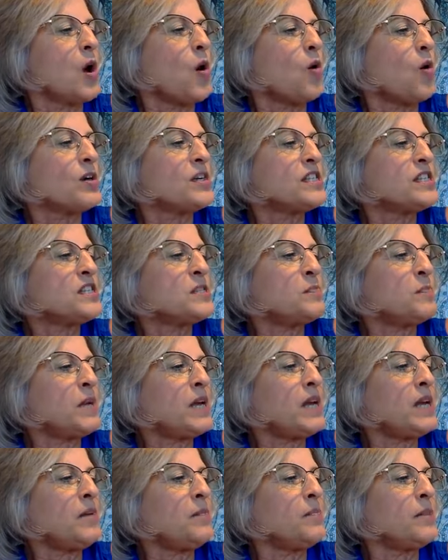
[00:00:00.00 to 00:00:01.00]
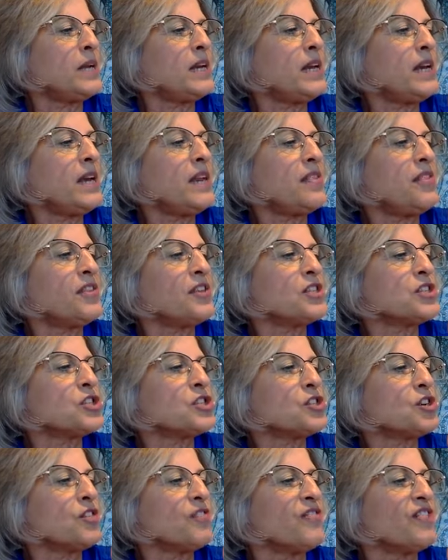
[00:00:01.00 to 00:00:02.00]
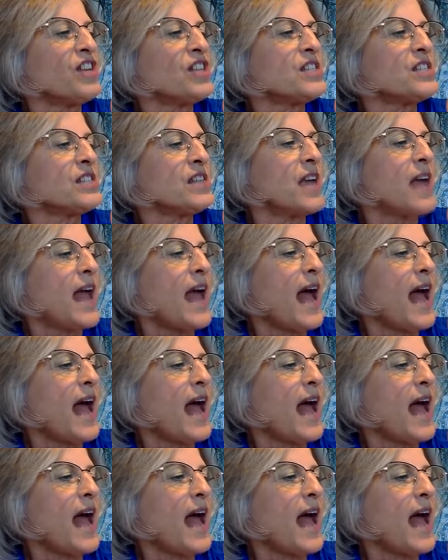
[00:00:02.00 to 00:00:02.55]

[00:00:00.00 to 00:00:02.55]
or speed beneath the surface